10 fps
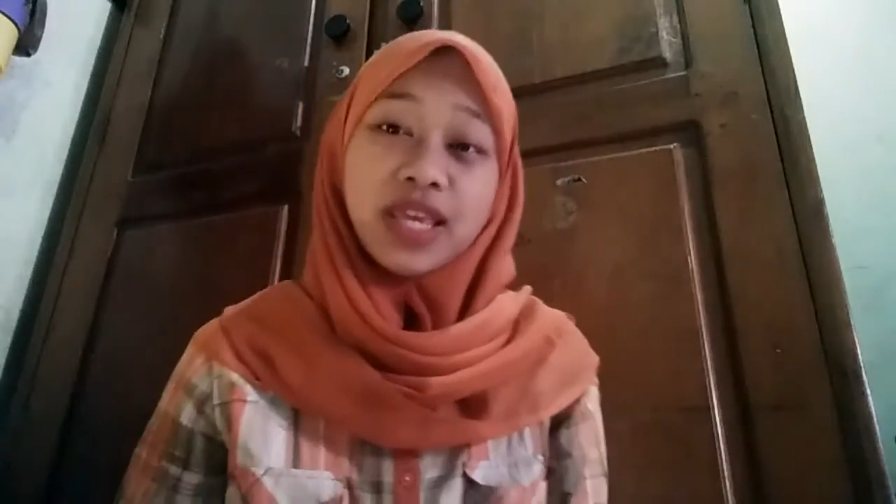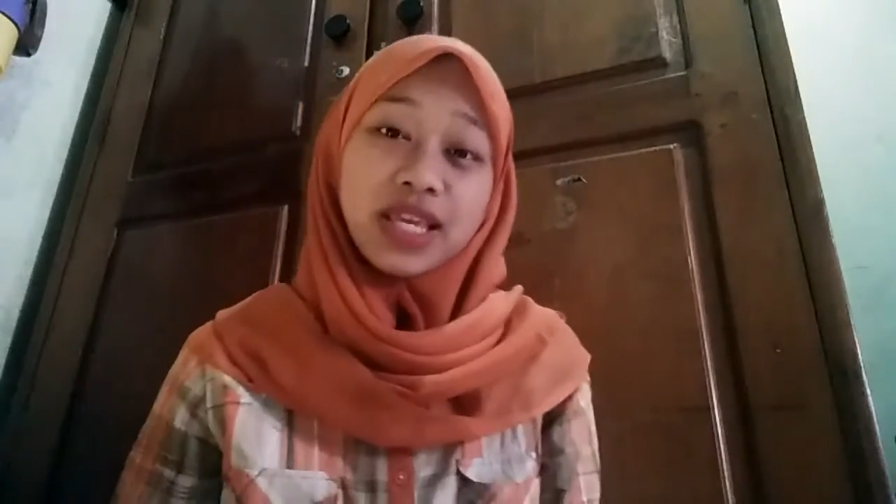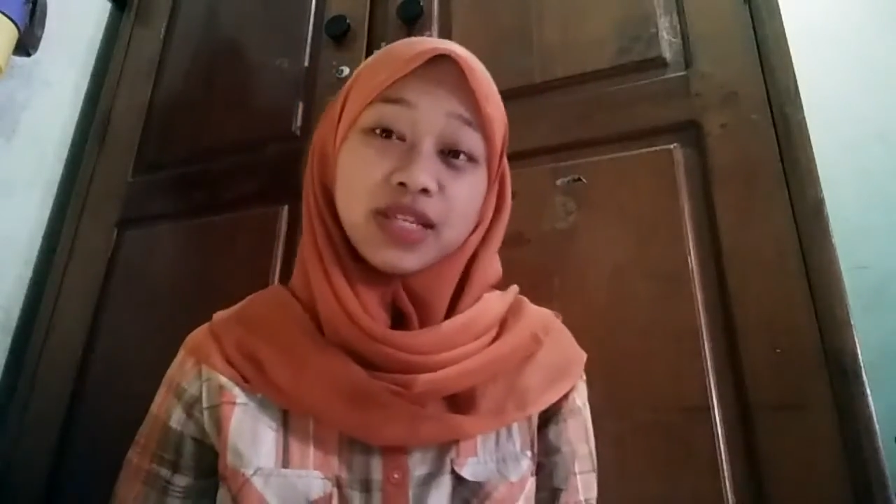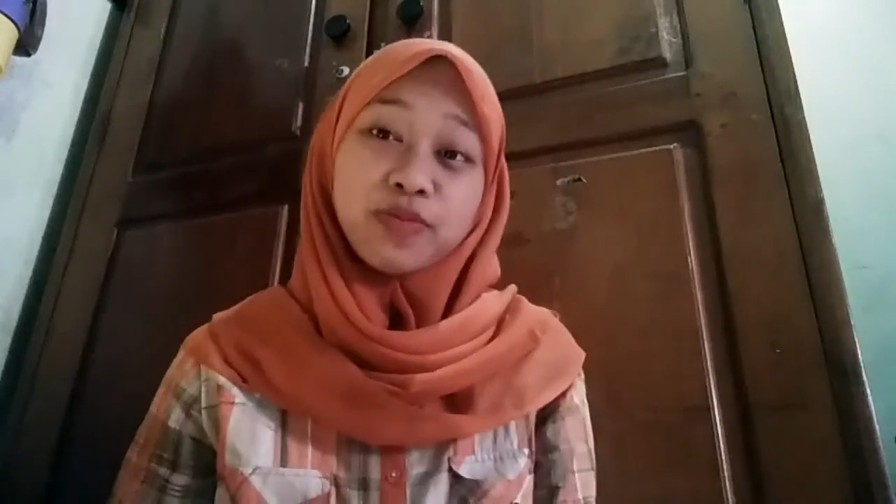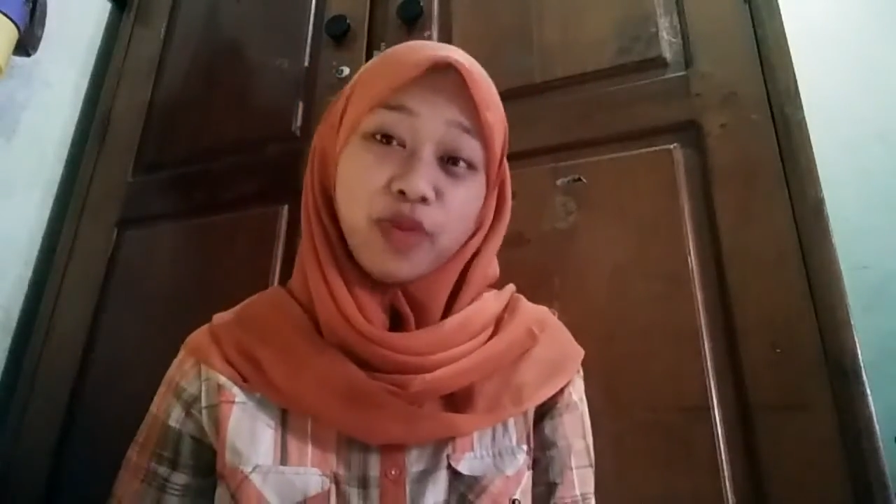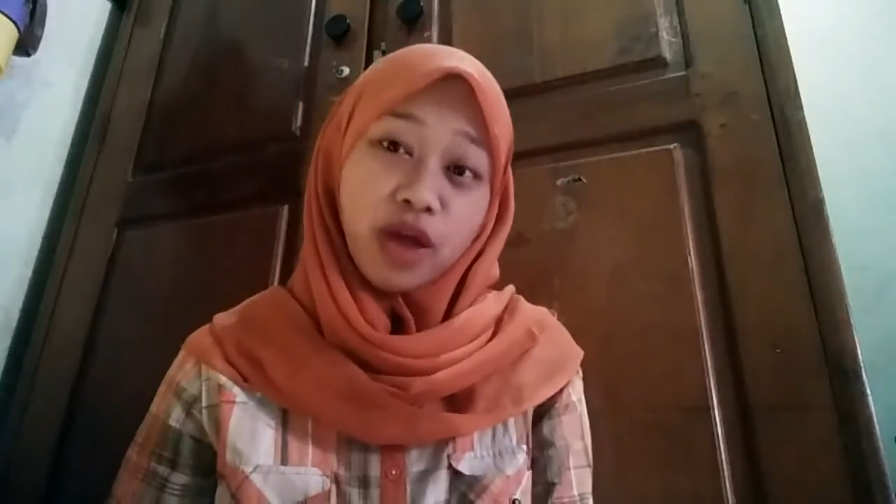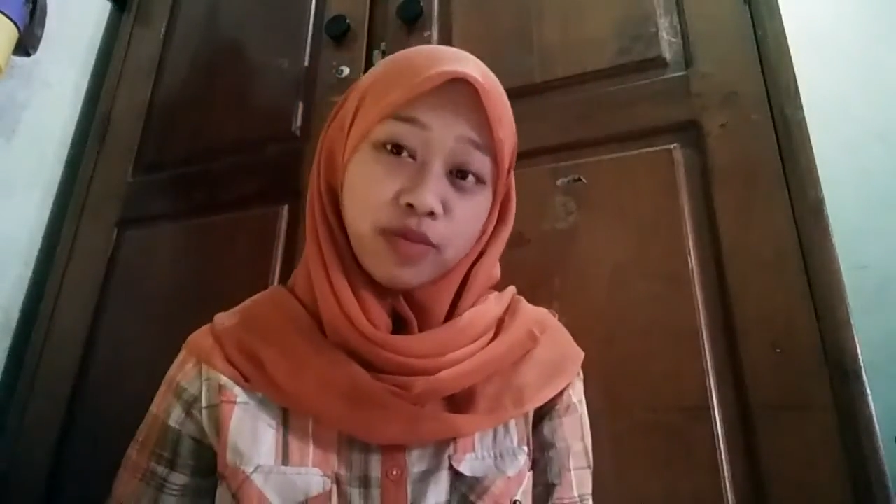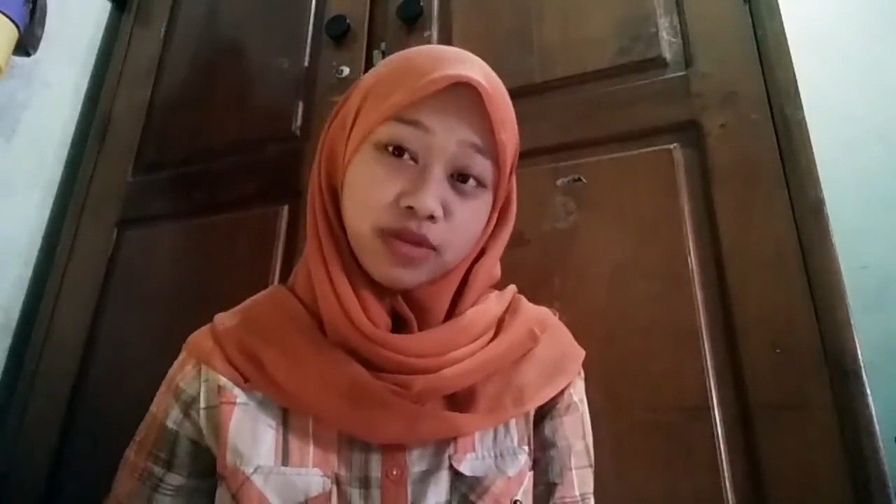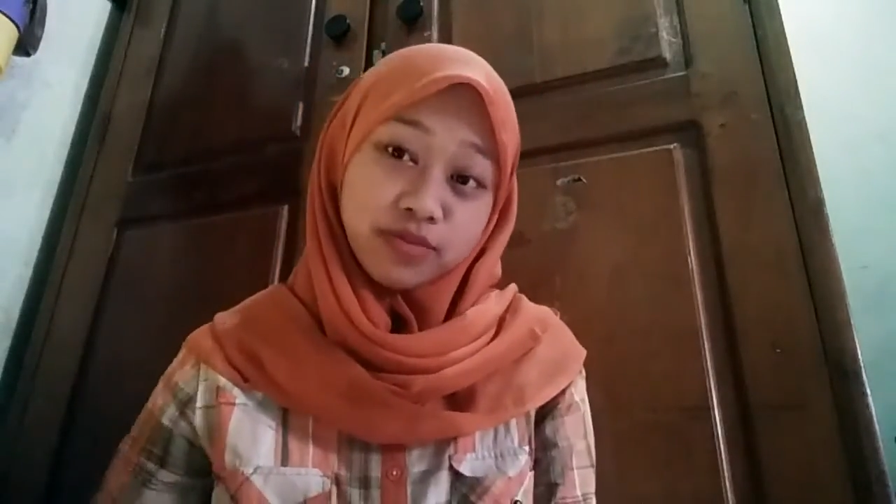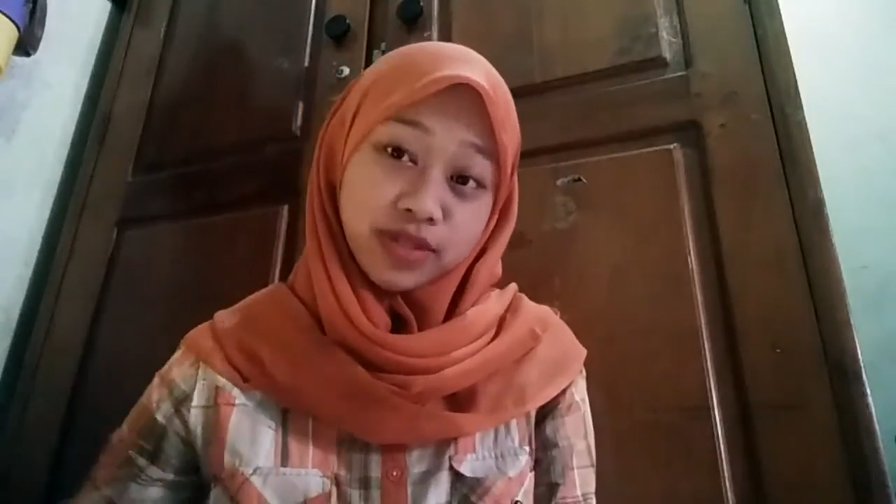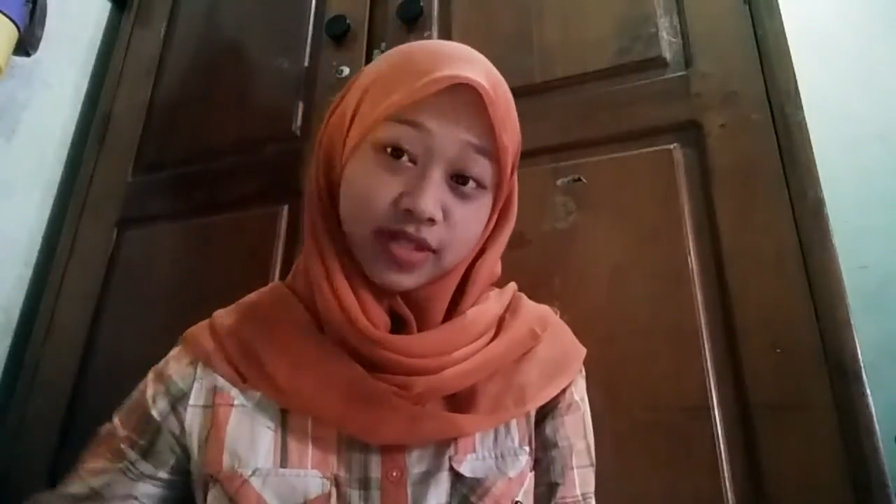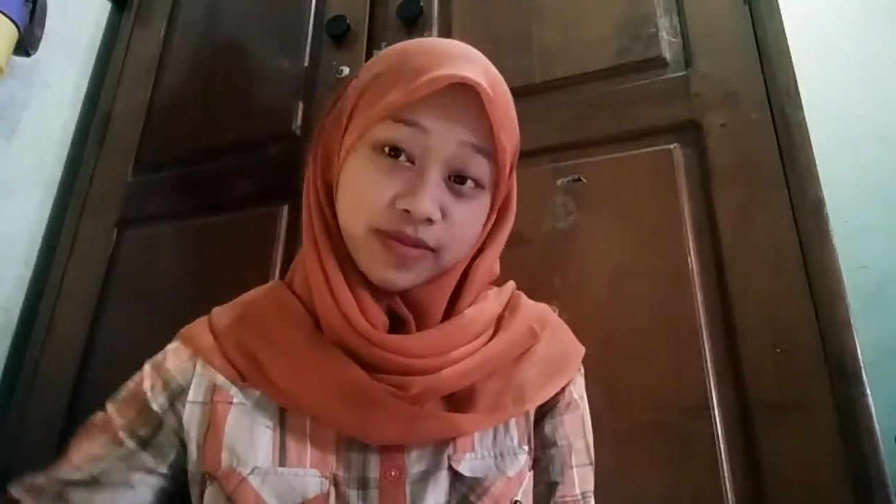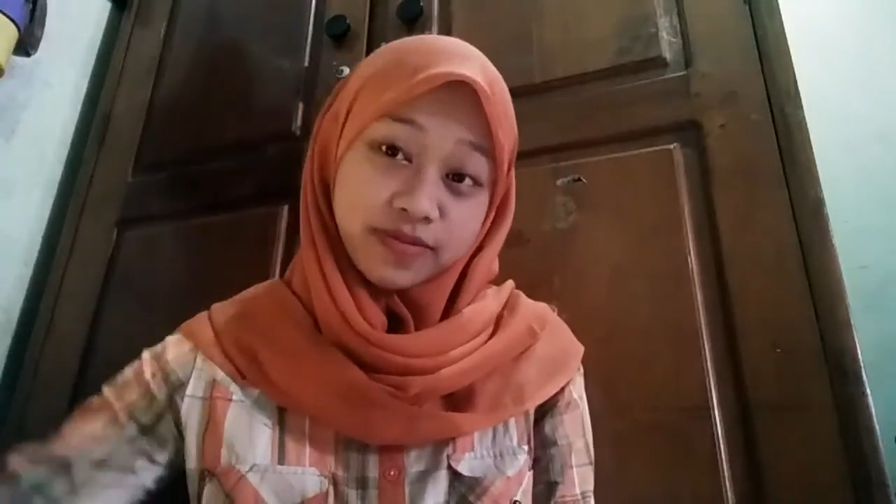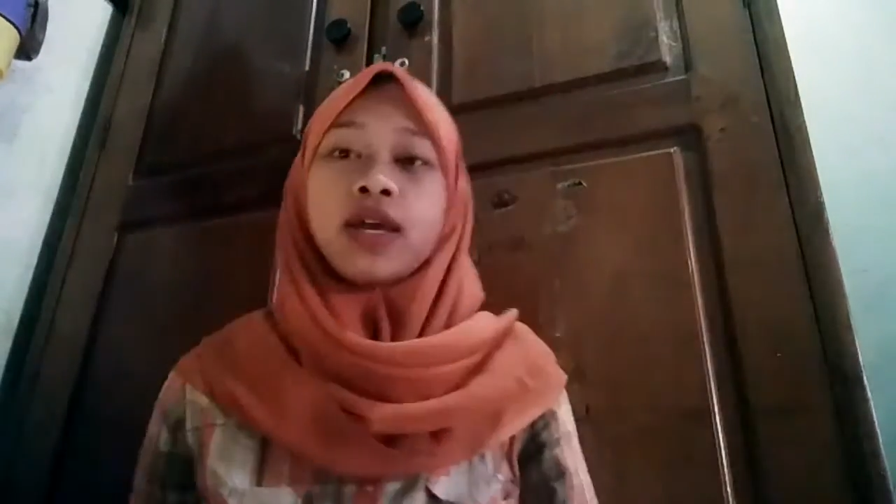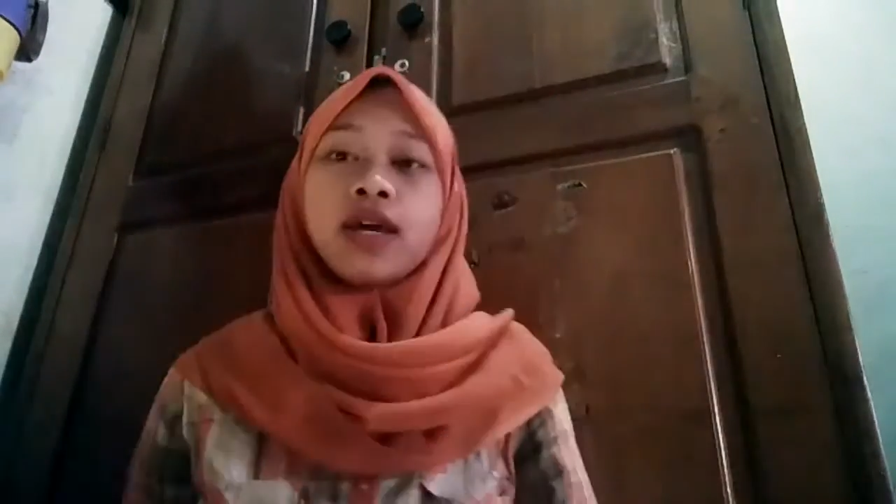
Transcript: these problems.